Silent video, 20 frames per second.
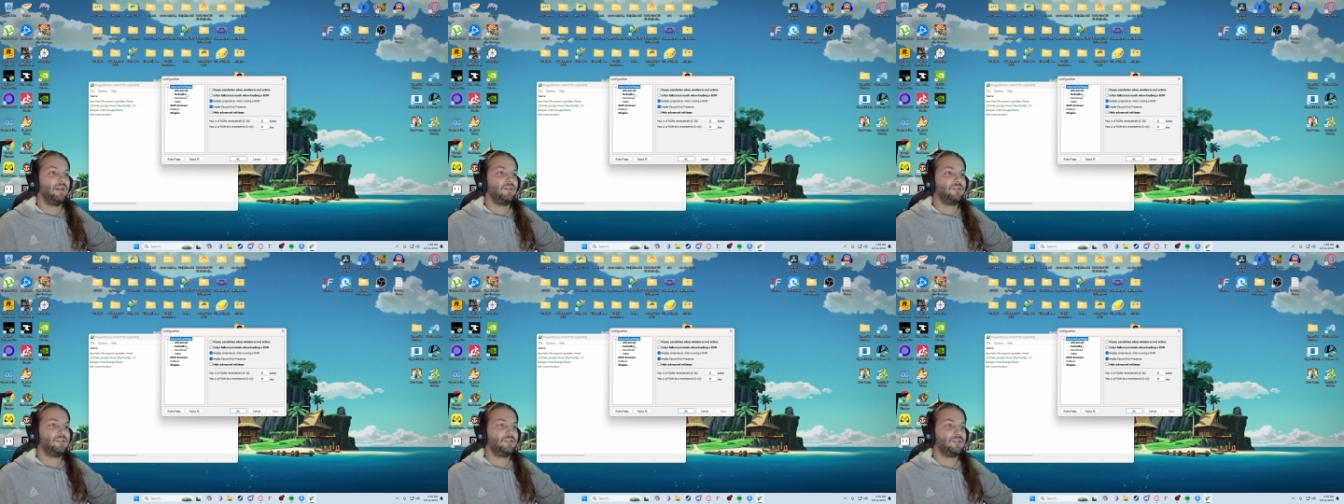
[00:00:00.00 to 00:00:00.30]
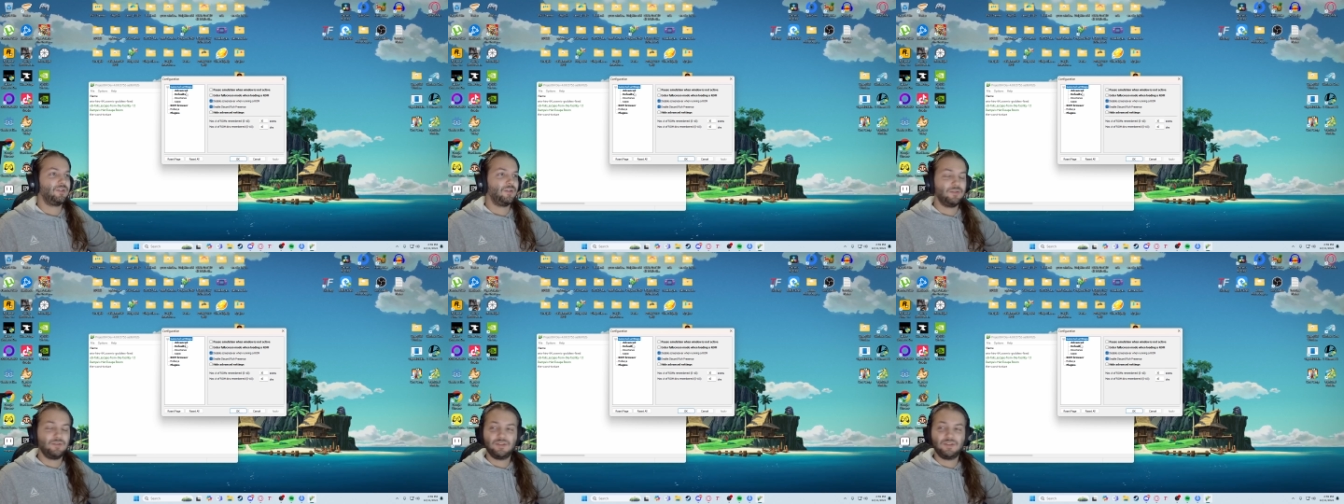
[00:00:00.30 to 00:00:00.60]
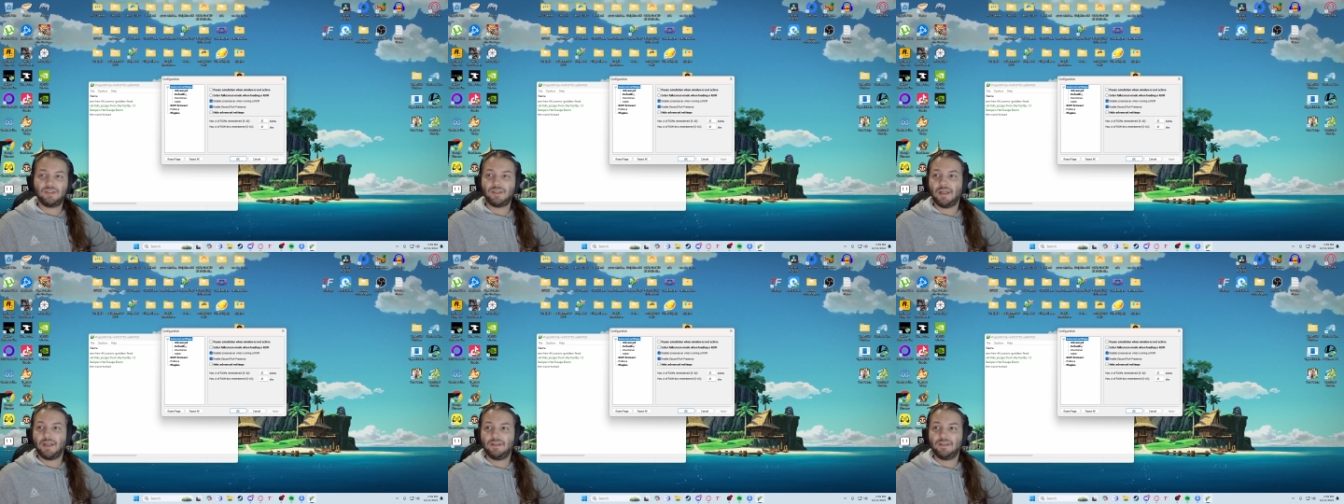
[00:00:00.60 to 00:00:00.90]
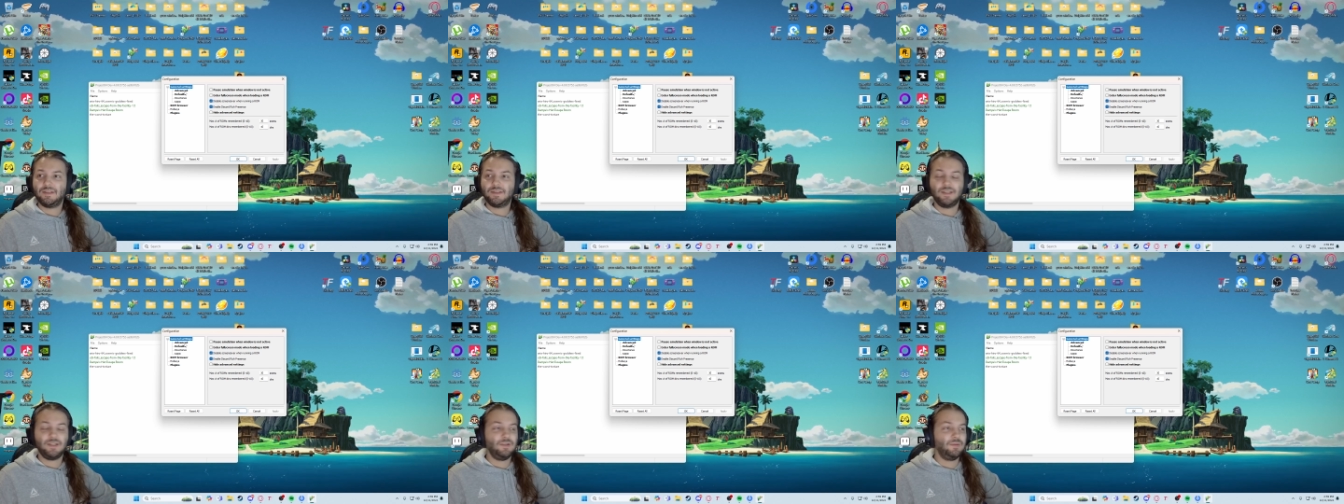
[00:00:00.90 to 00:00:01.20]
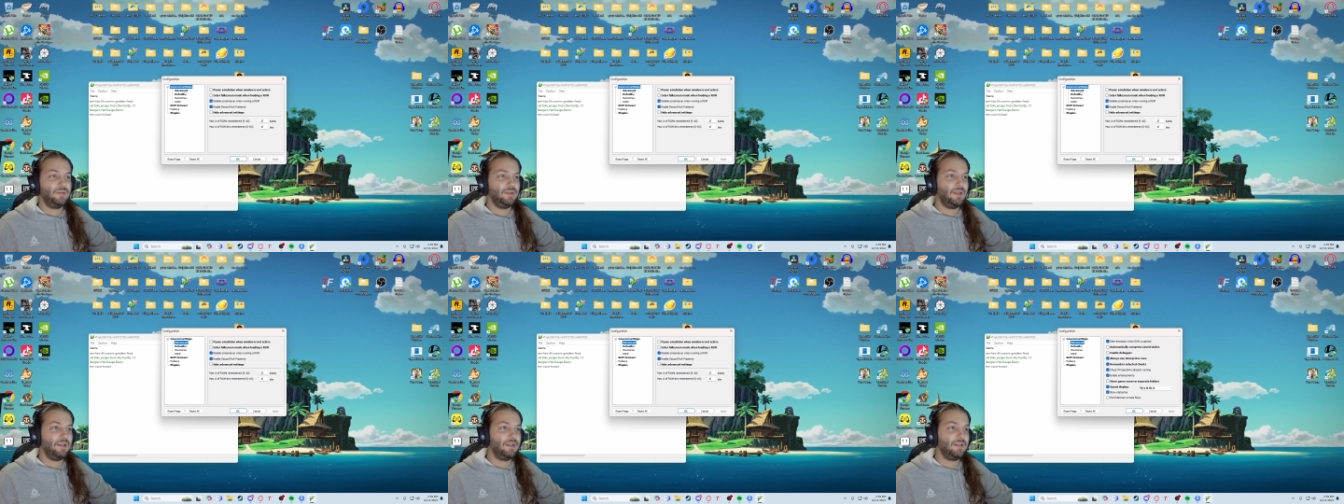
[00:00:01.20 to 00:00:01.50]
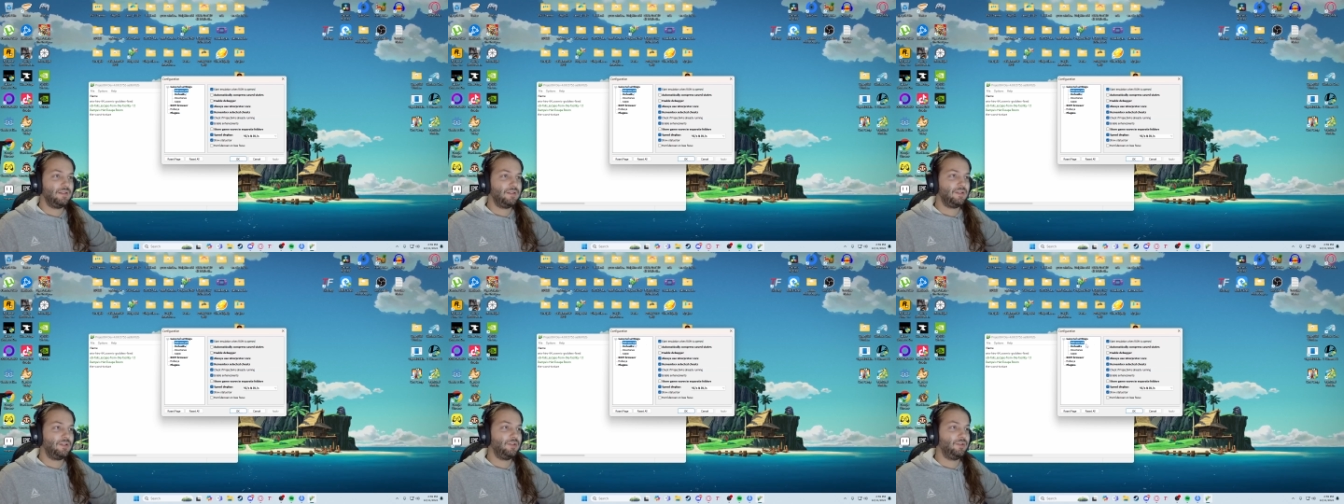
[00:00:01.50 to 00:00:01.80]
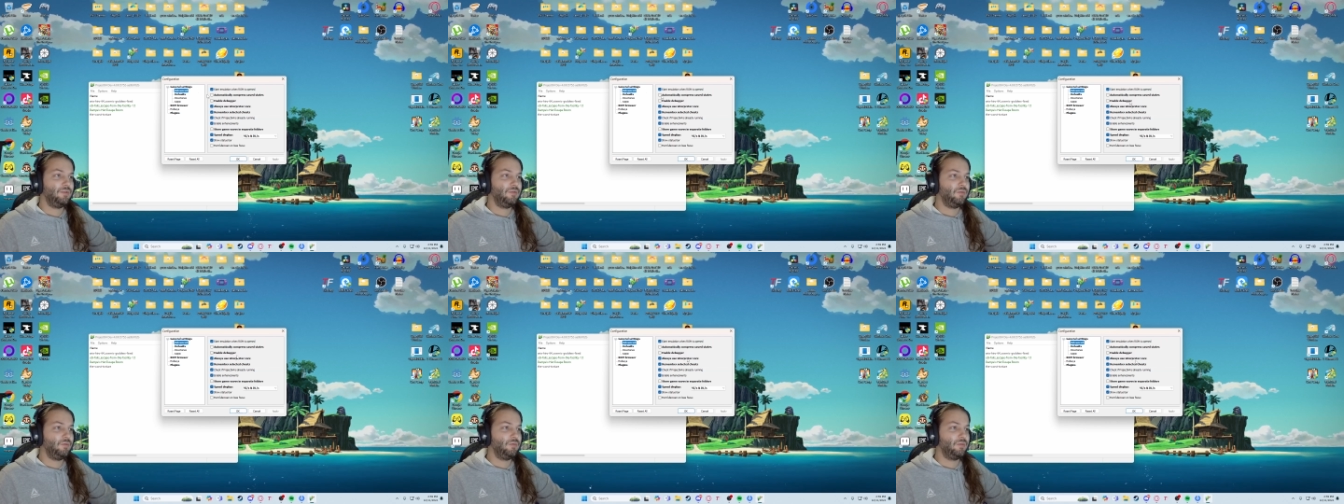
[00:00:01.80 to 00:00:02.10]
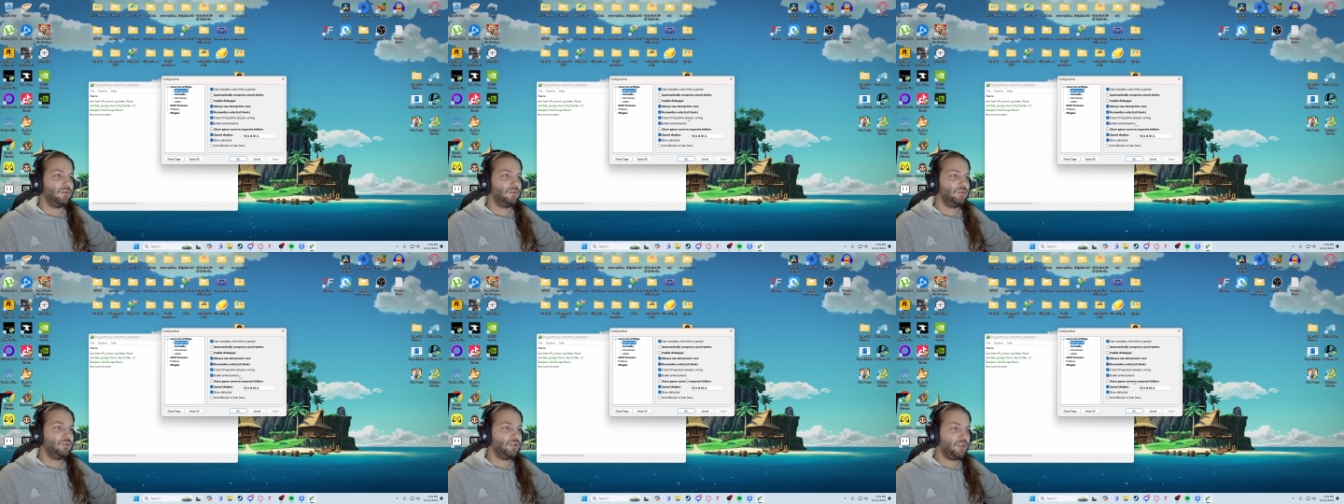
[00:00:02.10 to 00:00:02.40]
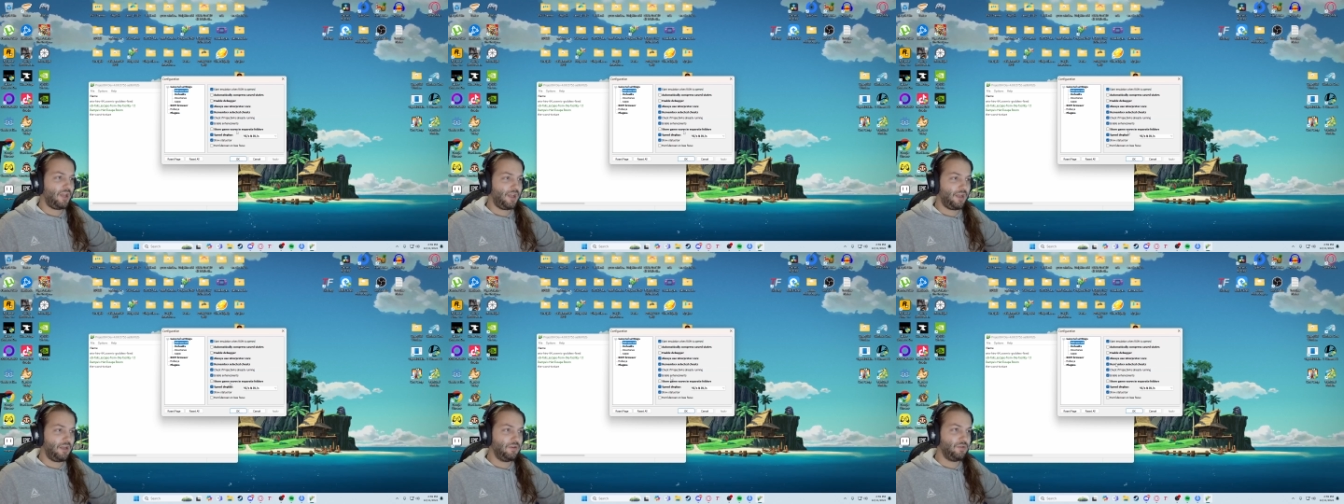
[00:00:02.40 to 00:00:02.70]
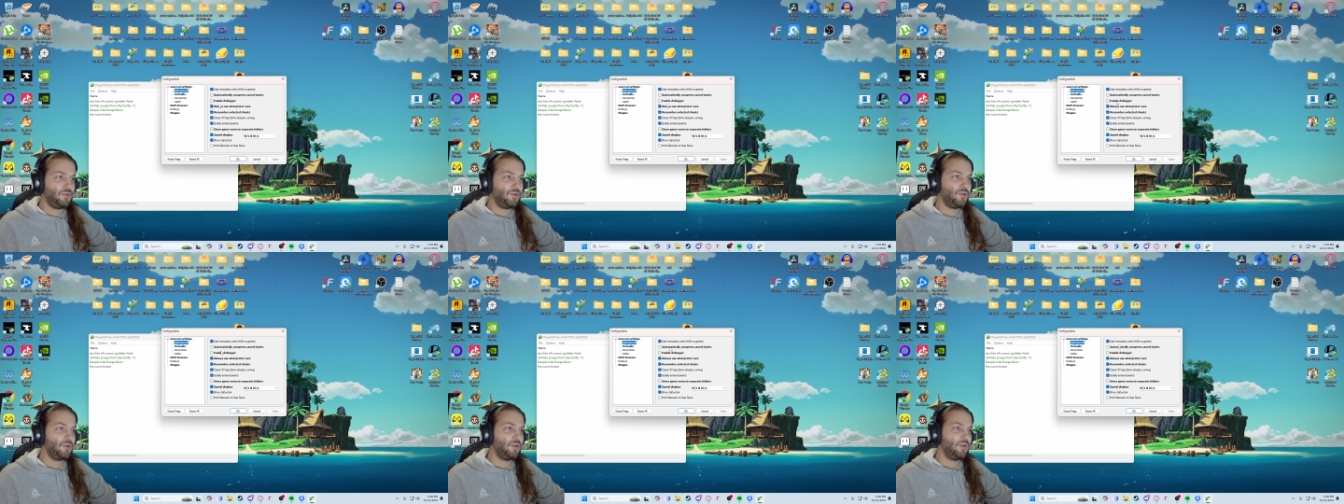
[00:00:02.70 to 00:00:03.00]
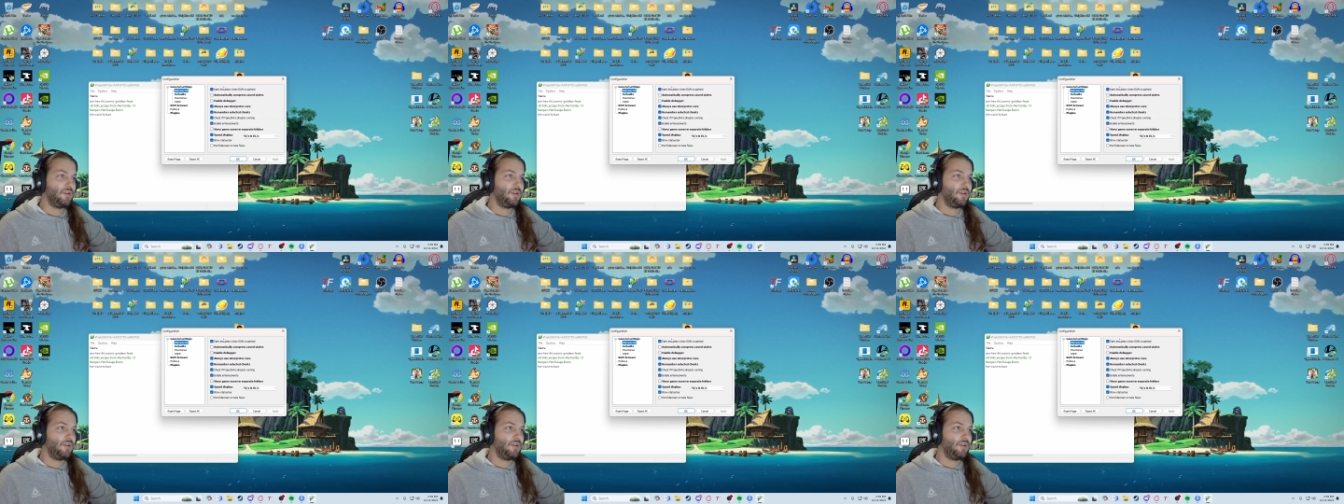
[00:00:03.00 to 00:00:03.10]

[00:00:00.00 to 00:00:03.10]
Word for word: certain settings that you need to change.